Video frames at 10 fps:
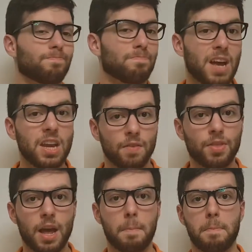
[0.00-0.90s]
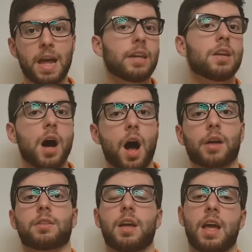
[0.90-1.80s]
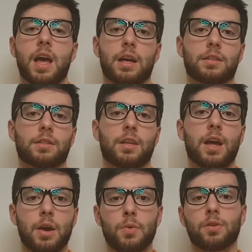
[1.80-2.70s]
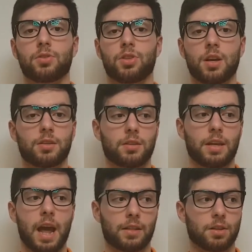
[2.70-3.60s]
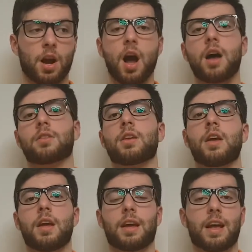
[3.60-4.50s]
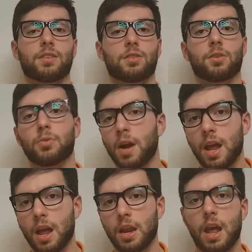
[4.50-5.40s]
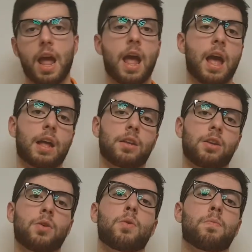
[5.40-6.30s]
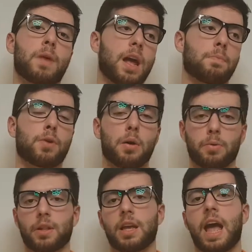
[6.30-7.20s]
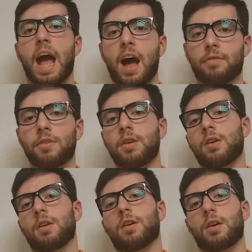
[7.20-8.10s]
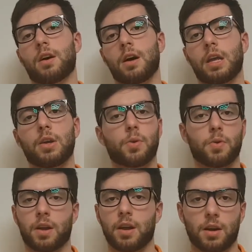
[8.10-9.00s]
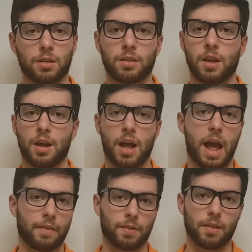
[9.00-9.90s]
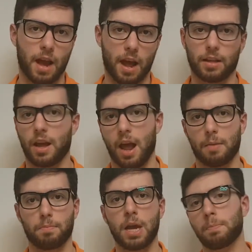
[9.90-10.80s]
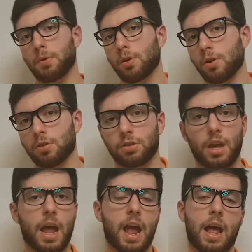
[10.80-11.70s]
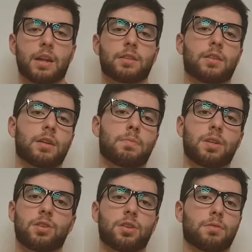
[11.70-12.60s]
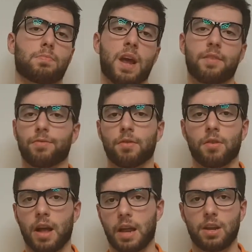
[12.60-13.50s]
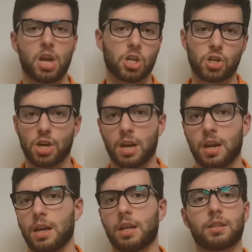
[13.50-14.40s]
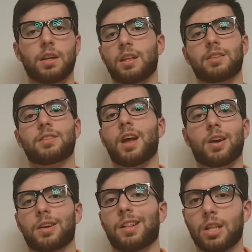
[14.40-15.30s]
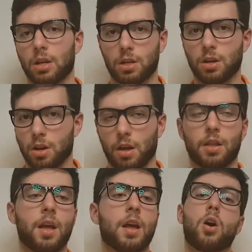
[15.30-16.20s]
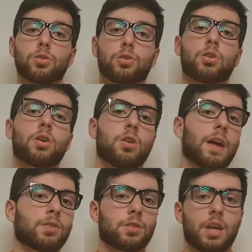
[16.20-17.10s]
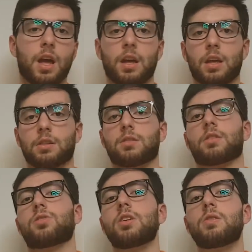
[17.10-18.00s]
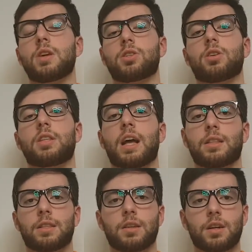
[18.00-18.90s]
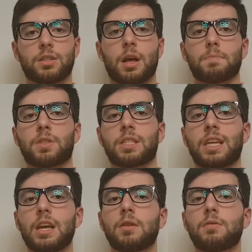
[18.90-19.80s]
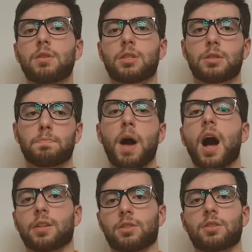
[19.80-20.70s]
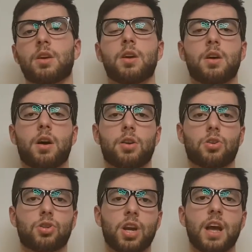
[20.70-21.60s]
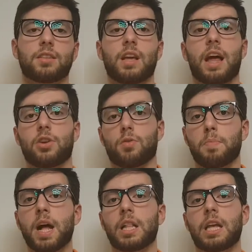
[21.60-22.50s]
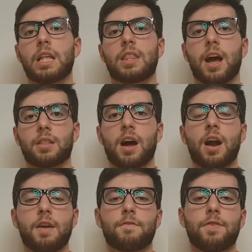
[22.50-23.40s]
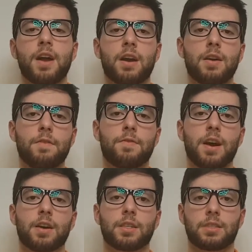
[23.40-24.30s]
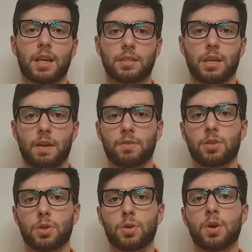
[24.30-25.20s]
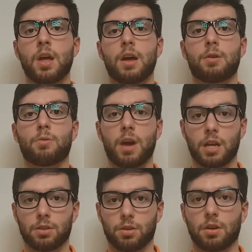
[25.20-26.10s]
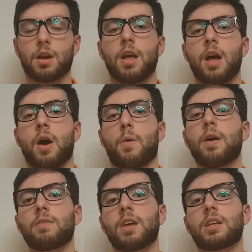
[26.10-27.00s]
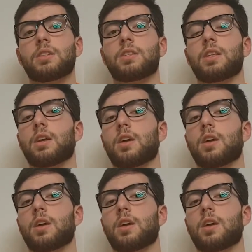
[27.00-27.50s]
many of them may not, and they will just get caught against the grain, and you may probably have ingrown hairs after that, and pimples, and it's gonna be just painful and itchy, and it's not gonna look good. Also, you have to take into consideration that there are some skin spots on your chest and your belly that are very, very sensitive to a razor. One of these is the